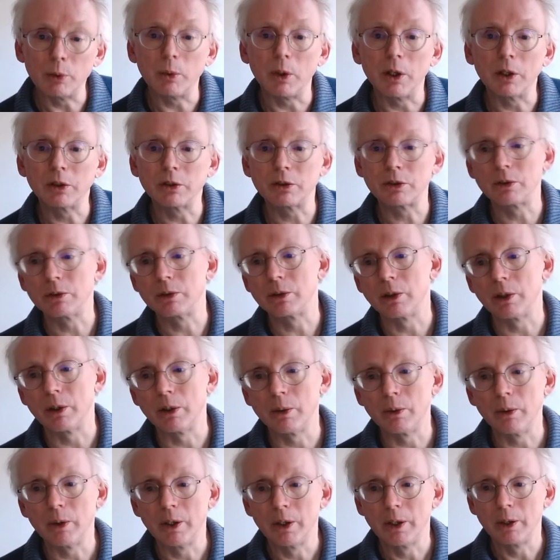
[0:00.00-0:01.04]
to know
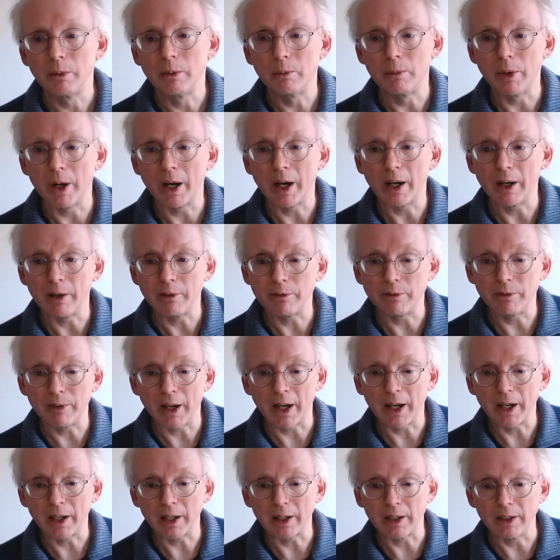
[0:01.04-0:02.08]
where a file
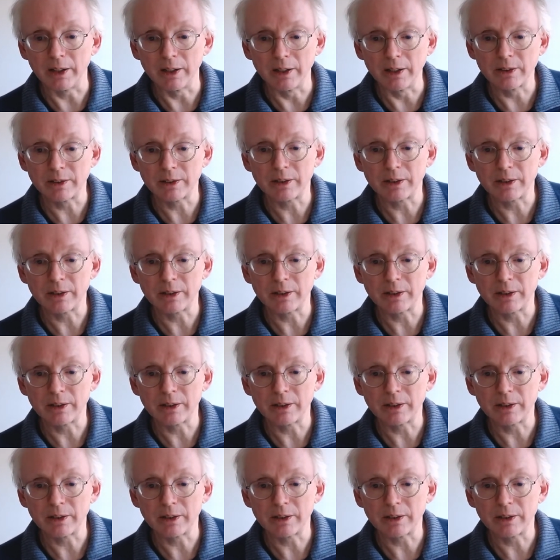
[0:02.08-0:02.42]
is,